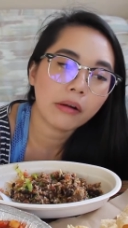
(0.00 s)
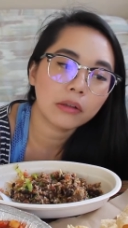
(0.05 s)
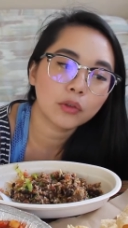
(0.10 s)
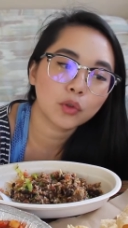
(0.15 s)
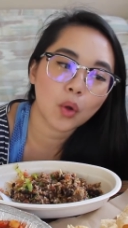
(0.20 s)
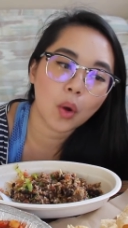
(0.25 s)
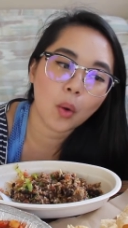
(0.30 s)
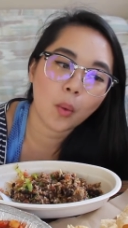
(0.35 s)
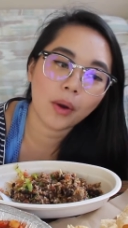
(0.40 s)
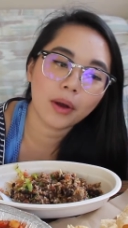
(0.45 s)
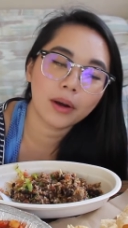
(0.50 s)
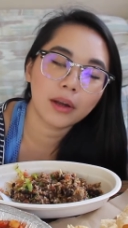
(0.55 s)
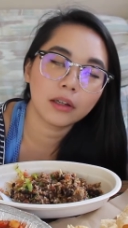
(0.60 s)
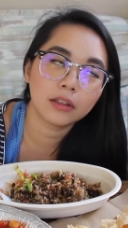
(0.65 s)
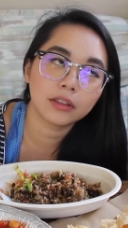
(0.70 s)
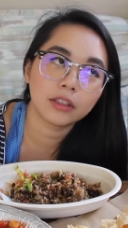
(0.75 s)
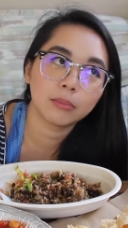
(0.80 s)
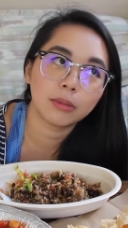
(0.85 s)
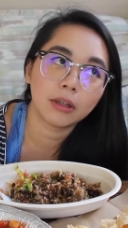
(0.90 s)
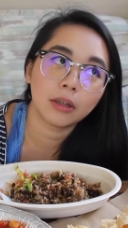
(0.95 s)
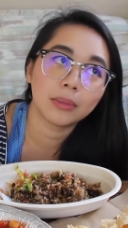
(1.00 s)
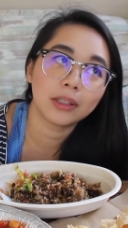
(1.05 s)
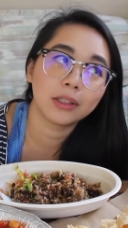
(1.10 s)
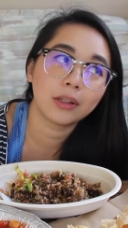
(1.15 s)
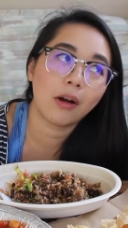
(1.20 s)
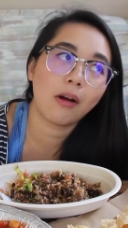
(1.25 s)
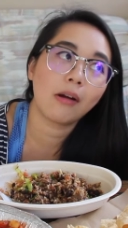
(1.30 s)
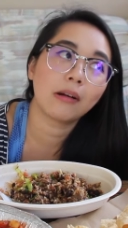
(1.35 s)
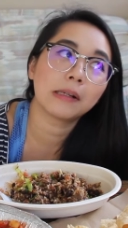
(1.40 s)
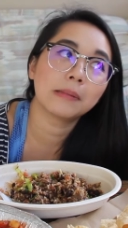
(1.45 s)
So what else about my
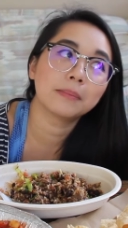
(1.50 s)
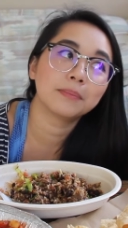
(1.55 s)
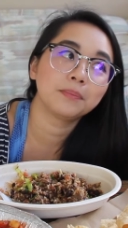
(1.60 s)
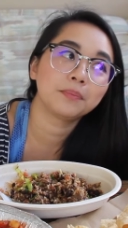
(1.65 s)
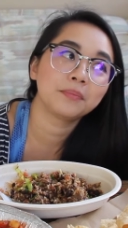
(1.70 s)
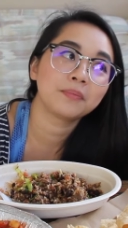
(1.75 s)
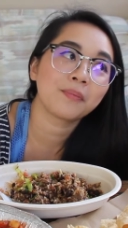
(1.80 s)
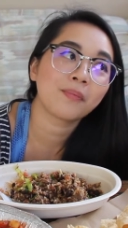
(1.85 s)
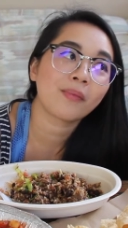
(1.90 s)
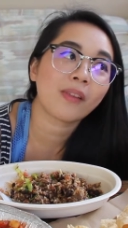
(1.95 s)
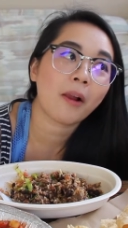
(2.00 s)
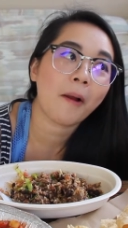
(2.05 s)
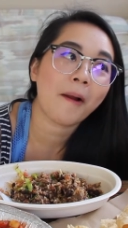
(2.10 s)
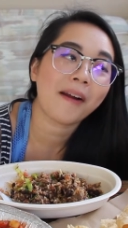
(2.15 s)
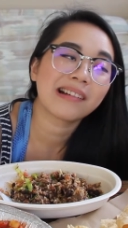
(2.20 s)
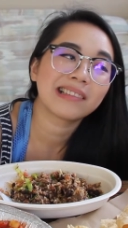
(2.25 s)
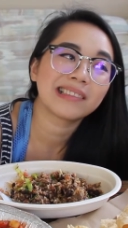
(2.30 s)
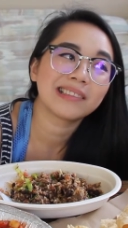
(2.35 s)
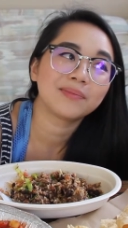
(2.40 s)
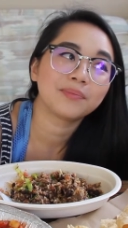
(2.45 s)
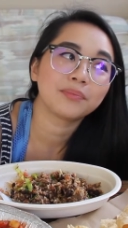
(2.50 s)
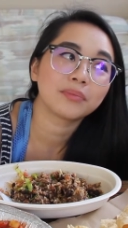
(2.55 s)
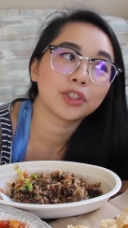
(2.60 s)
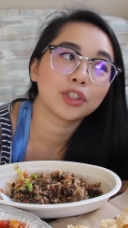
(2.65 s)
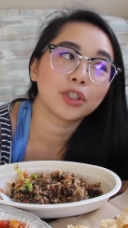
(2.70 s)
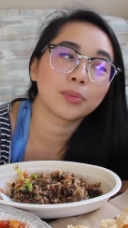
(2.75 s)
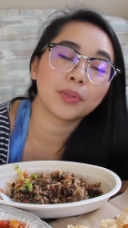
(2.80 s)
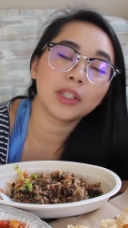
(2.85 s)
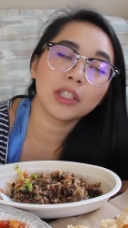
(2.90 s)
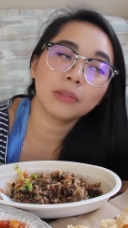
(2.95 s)
dog?
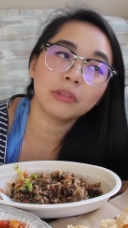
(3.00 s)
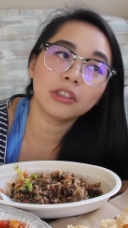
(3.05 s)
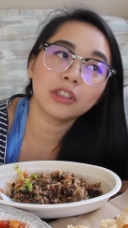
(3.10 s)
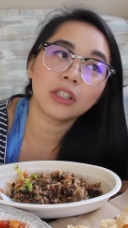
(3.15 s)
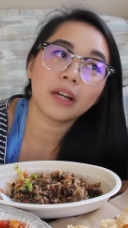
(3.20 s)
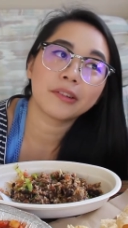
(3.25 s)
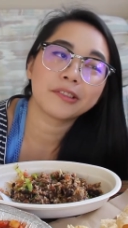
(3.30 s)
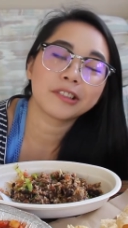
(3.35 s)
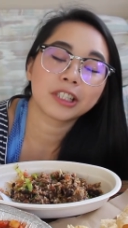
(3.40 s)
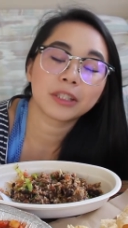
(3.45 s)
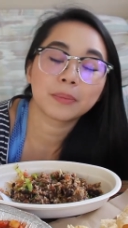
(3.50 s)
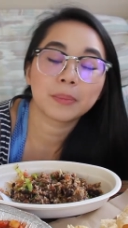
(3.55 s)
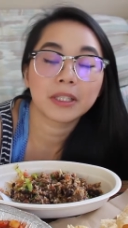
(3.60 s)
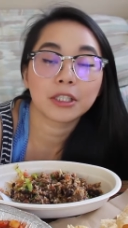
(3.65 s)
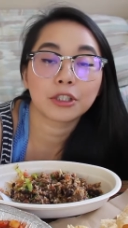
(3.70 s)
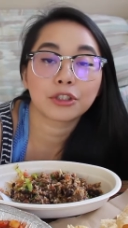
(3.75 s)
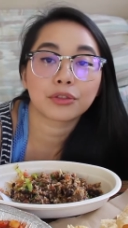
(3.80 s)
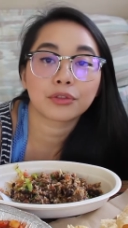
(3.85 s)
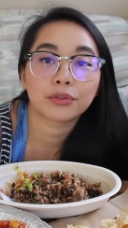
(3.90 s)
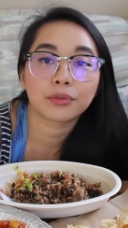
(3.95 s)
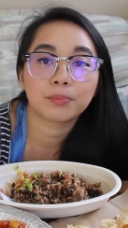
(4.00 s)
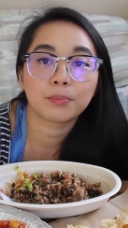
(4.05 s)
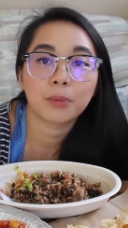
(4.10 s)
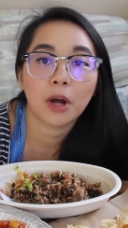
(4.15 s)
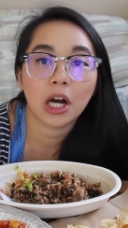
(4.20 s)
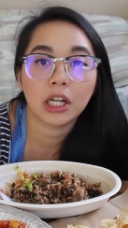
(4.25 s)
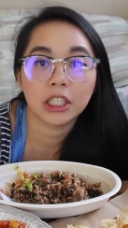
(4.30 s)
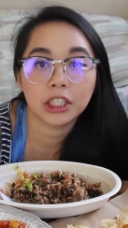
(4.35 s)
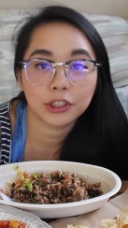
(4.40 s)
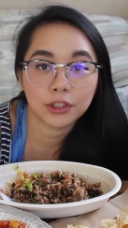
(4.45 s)
So pretty much I've just been
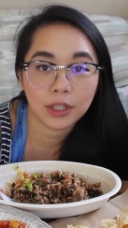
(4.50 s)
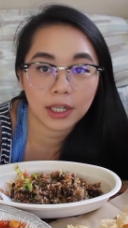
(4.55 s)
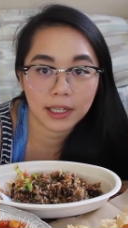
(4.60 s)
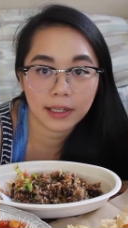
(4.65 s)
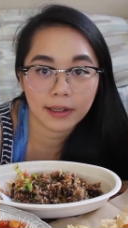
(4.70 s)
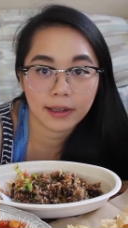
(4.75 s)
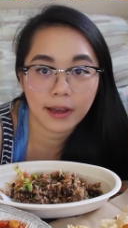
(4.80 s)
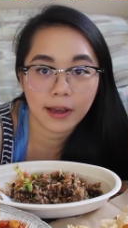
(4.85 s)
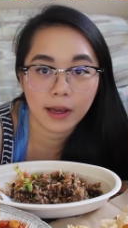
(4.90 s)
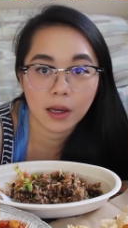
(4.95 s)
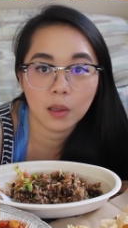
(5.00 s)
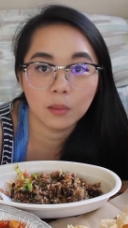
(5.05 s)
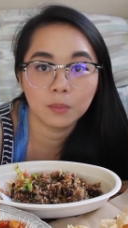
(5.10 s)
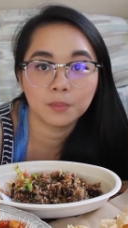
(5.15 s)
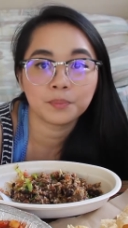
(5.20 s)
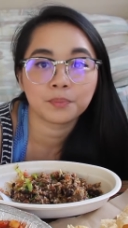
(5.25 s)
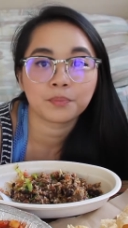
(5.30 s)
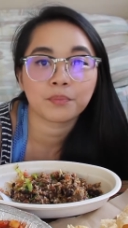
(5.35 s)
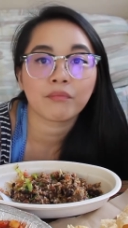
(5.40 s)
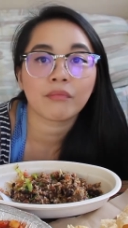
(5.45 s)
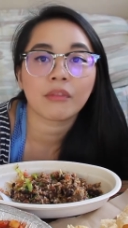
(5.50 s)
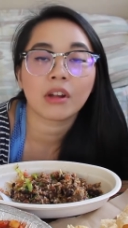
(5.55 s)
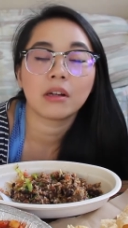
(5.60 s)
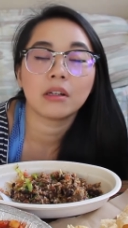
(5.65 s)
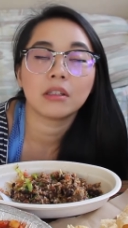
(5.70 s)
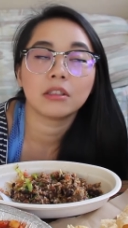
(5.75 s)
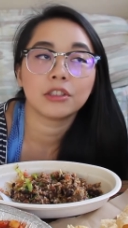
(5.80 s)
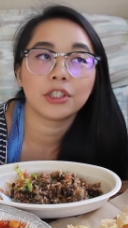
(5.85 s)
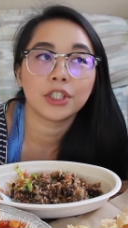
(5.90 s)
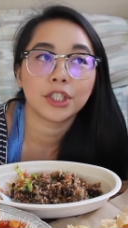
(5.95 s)
potty training it,
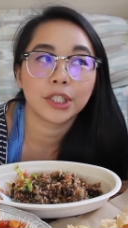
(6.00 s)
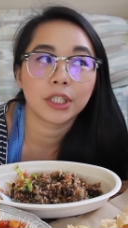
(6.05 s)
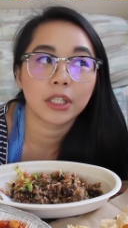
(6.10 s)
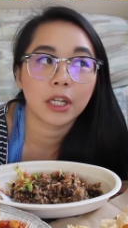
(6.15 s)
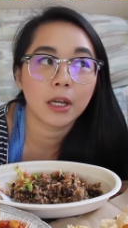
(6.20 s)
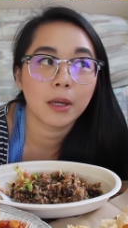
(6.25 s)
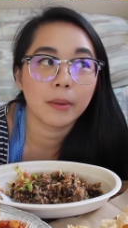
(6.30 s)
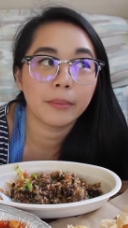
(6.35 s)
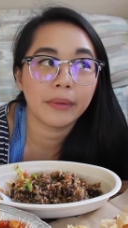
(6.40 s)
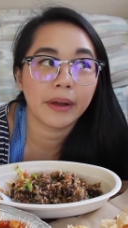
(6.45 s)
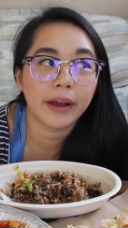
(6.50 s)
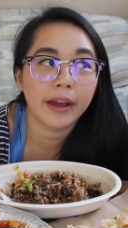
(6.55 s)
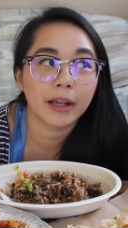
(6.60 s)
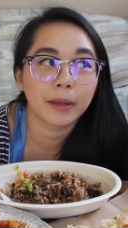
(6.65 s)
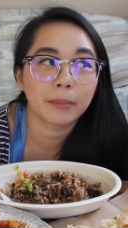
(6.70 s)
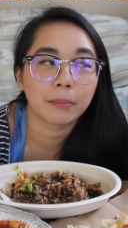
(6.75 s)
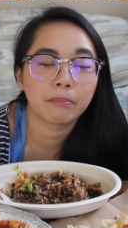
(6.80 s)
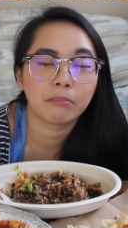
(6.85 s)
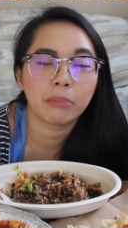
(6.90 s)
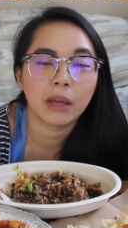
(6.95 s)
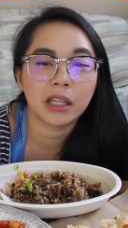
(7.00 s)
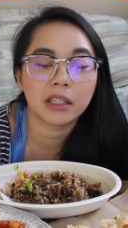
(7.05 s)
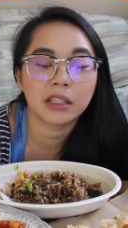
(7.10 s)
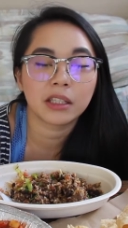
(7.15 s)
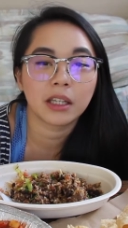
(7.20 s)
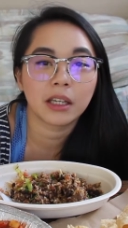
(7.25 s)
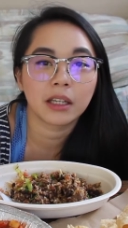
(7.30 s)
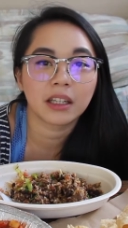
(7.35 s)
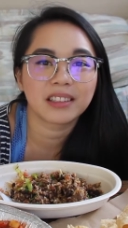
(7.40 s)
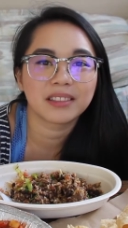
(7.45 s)
teaching him like
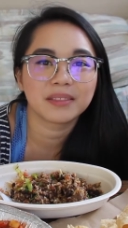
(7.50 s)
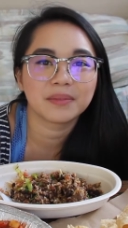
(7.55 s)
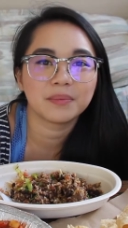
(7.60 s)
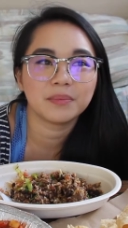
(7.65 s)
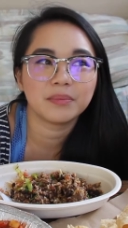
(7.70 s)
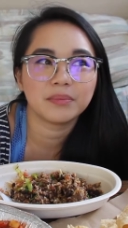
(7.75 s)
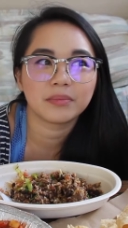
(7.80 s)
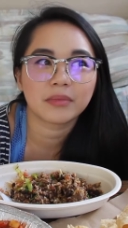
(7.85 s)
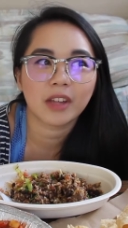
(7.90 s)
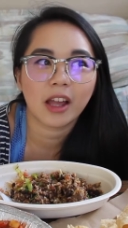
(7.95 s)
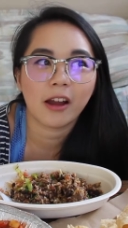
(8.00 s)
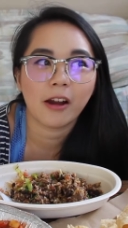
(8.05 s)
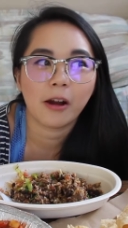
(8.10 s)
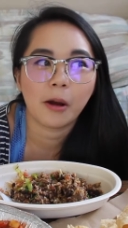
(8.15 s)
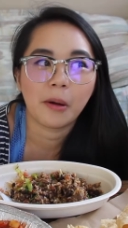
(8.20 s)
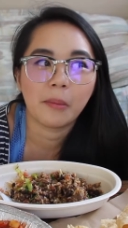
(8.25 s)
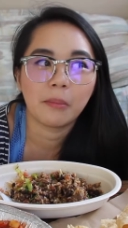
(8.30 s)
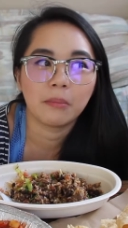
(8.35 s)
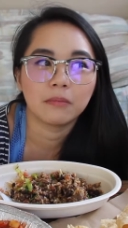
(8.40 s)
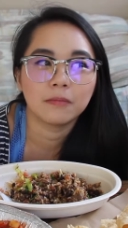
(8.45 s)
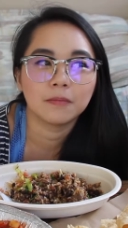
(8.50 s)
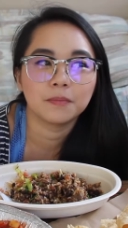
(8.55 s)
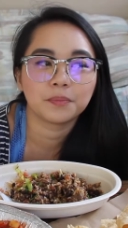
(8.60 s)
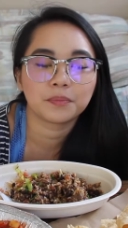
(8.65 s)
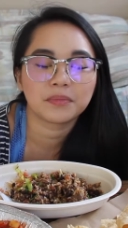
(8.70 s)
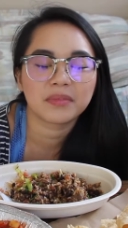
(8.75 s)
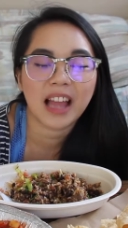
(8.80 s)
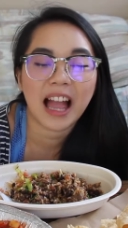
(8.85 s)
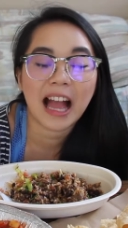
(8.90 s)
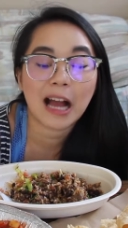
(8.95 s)
basic um,
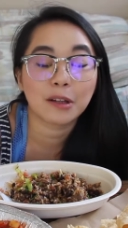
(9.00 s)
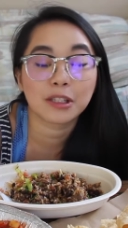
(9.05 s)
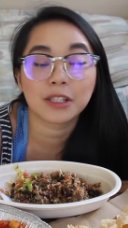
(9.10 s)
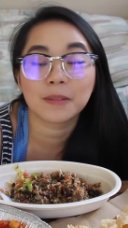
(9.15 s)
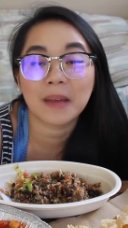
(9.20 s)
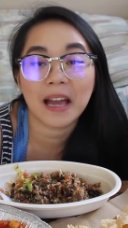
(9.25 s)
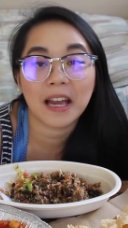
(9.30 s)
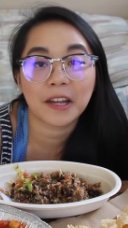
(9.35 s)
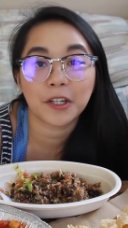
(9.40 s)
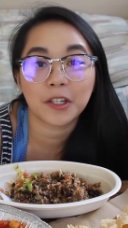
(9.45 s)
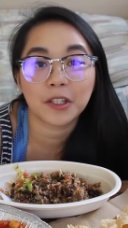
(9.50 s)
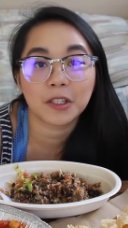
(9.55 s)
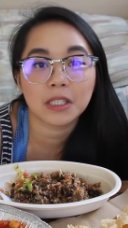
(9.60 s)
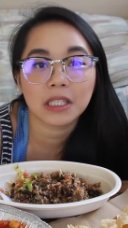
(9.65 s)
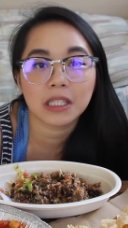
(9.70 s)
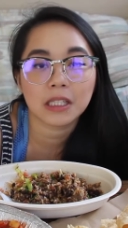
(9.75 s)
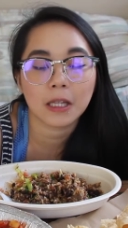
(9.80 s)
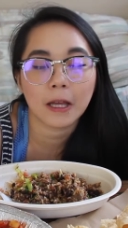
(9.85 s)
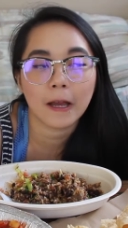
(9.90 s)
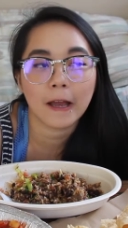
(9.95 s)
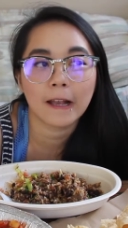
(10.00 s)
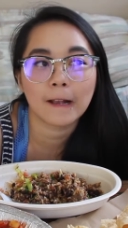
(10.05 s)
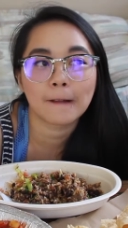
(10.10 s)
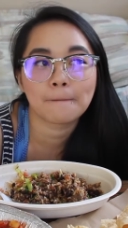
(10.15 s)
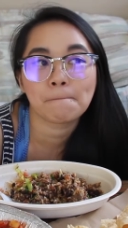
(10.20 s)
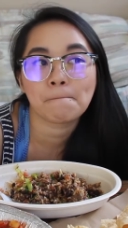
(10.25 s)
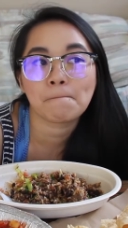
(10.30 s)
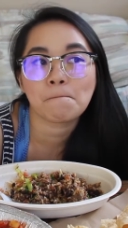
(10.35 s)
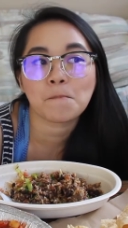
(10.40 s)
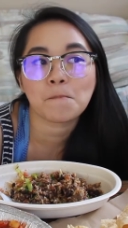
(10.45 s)
house manners like